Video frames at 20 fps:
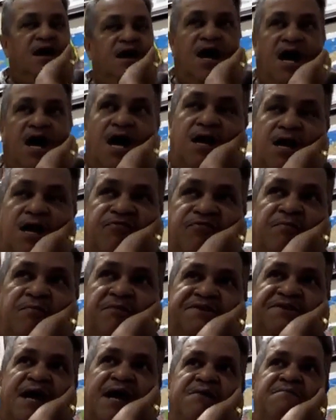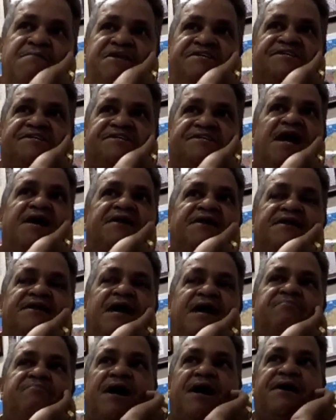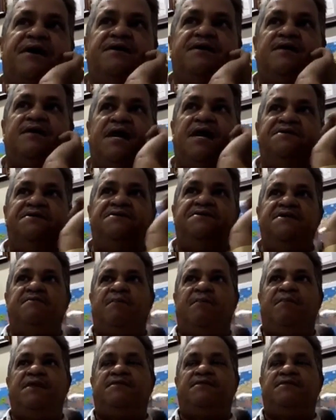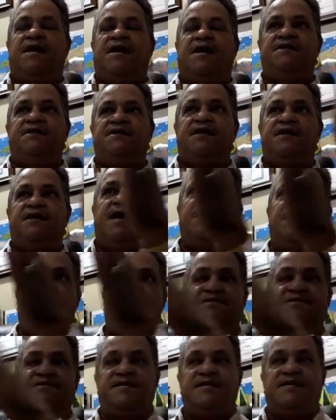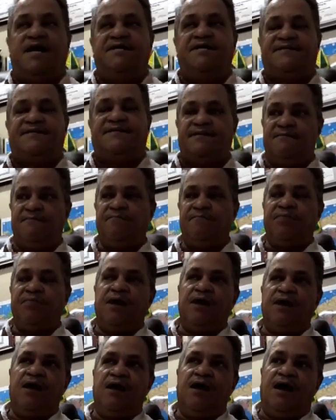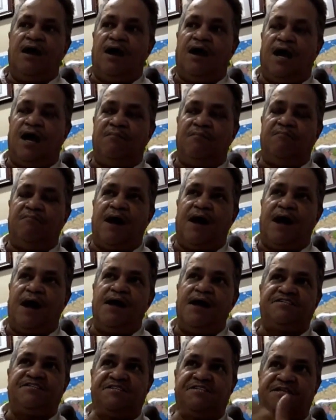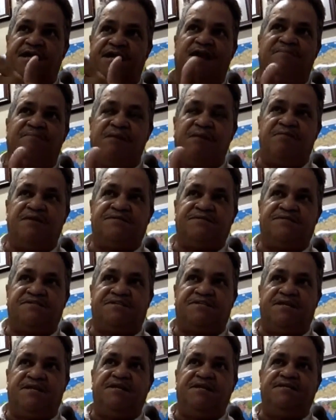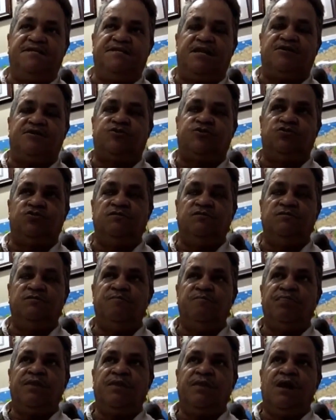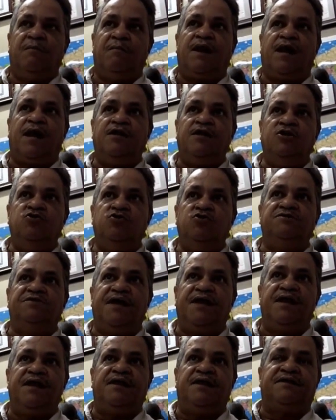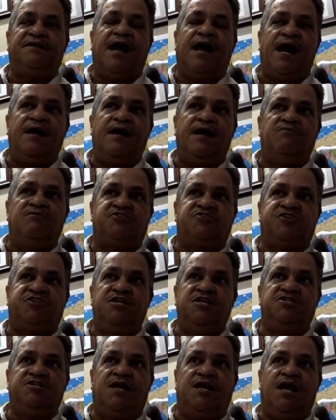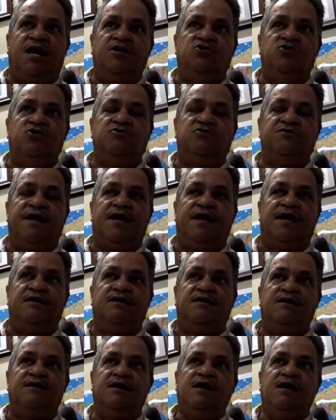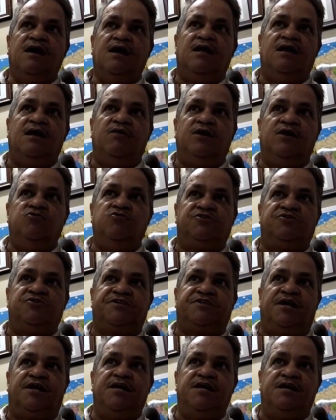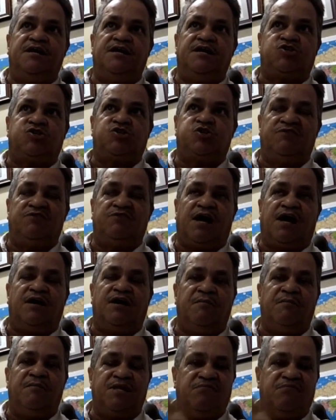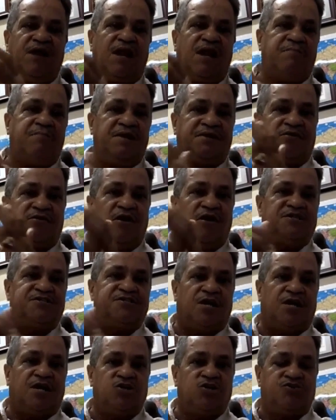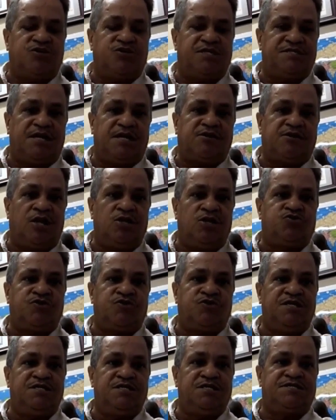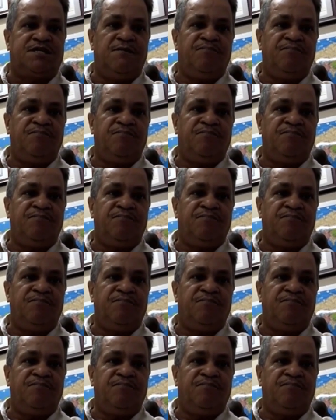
And from the time he started that back in the 1989, 1990, I actually started my business in 1992. But I knew then that Guyana was changing, and I knew then that when you study the history of economic development across countries, that countries